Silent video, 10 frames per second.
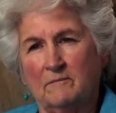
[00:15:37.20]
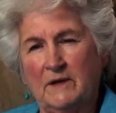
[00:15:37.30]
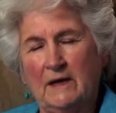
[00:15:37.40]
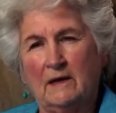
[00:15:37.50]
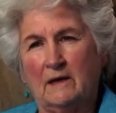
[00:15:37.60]
a
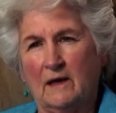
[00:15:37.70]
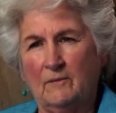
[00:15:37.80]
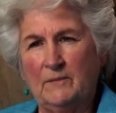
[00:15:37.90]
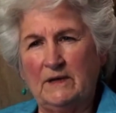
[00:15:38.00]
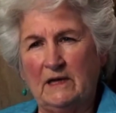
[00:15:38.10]
big
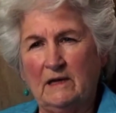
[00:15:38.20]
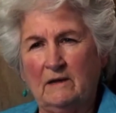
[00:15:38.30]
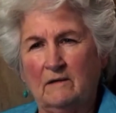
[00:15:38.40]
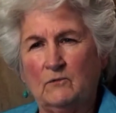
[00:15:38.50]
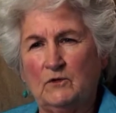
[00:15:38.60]
company
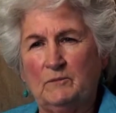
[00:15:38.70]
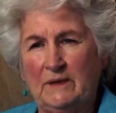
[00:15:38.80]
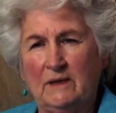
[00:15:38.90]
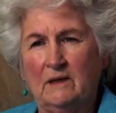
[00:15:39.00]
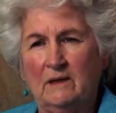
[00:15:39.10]
would
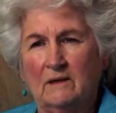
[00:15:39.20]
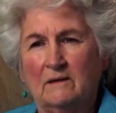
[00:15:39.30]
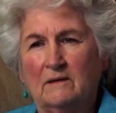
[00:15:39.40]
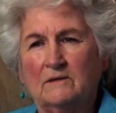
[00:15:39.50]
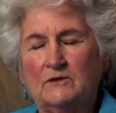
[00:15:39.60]
be
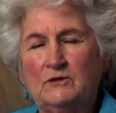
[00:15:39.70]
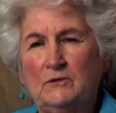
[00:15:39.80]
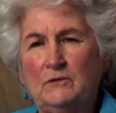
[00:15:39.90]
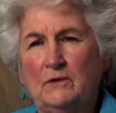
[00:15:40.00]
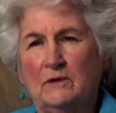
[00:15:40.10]

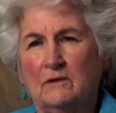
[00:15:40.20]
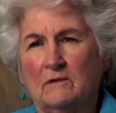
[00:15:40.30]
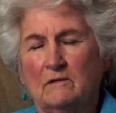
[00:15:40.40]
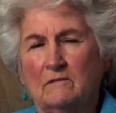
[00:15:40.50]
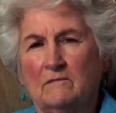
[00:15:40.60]
to
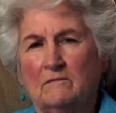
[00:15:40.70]
uh,